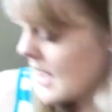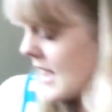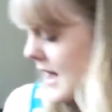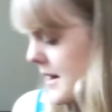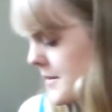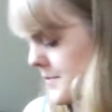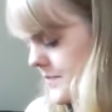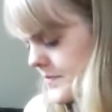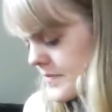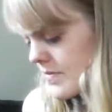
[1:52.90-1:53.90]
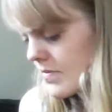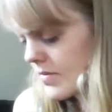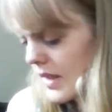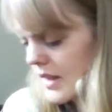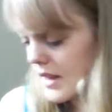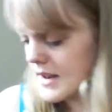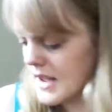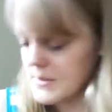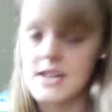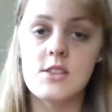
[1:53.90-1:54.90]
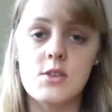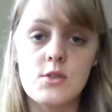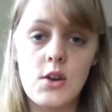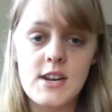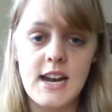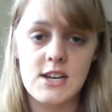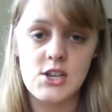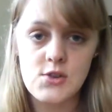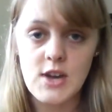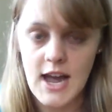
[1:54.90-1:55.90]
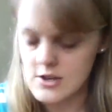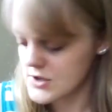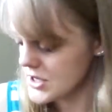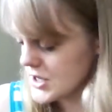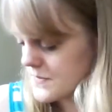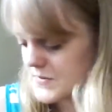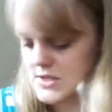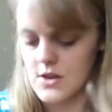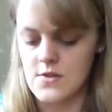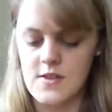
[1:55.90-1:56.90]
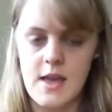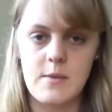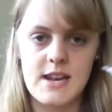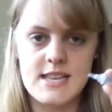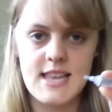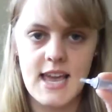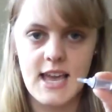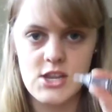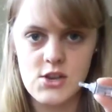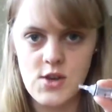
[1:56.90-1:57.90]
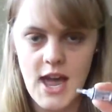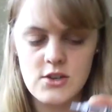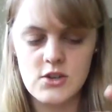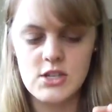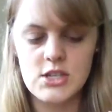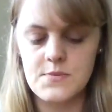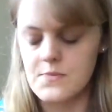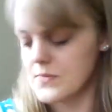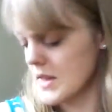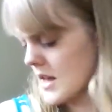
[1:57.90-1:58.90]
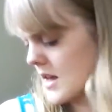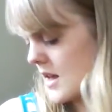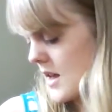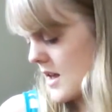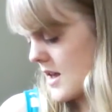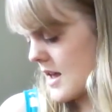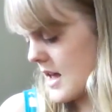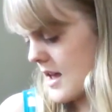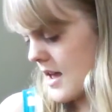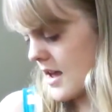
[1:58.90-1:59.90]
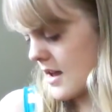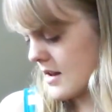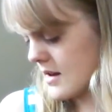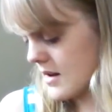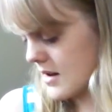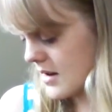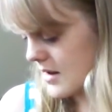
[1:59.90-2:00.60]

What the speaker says: Now we need to load in our new cartridge. So for that we need to take our new cartridge and